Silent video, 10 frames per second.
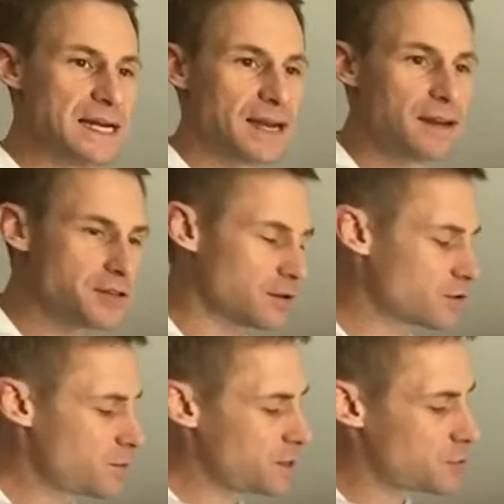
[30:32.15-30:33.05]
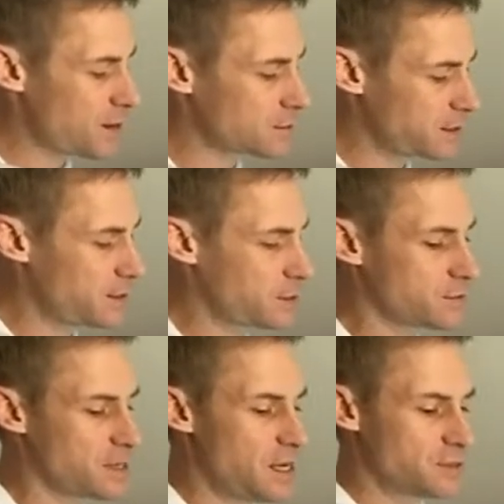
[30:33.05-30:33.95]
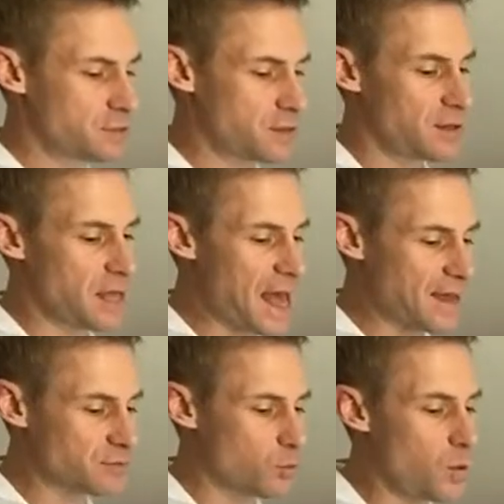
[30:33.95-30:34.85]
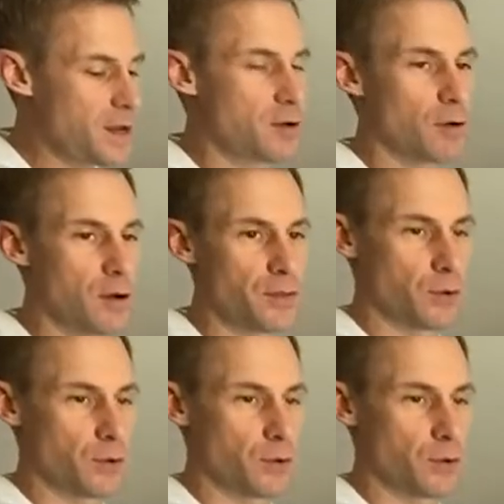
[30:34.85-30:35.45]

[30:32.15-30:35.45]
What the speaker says: and each other to be greater leaders so that as we grow,